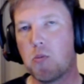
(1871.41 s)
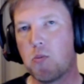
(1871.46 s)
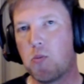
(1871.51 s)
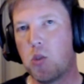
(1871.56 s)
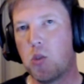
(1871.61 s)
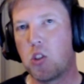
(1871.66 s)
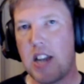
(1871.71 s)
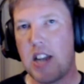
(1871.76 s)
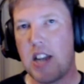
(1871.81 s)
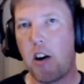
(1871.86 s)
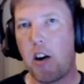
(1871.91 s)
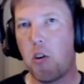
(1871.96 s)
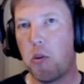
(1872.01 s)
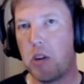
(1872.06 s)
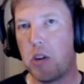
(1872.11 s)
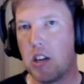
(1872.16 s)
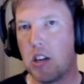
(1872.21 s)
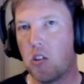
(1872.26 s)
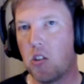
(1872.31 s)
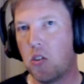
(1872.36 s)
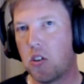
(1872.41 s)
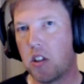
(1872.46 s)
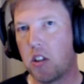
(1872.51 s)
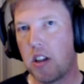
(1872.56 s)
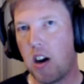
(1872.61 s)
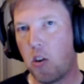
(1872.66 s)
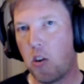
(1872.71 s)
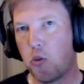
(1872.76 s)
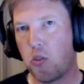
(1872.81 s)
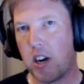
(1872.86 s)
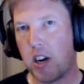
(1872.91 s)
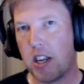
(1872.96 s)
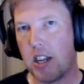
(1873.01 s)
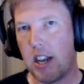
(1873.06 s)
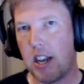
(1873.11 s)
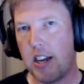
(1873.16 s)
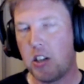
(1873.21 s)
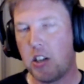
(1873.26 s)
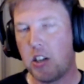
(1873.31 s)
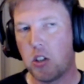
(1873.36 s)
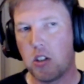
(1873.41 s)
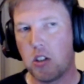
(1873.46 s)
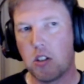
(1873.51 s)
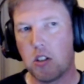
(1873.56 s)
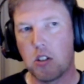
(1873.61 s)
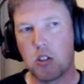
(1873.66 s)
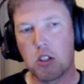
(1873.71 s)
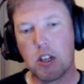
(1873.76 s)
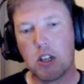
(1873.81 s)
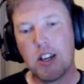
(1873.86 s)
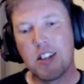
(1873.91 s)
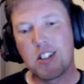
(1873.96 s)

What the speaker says: was narrowing under the old regulations.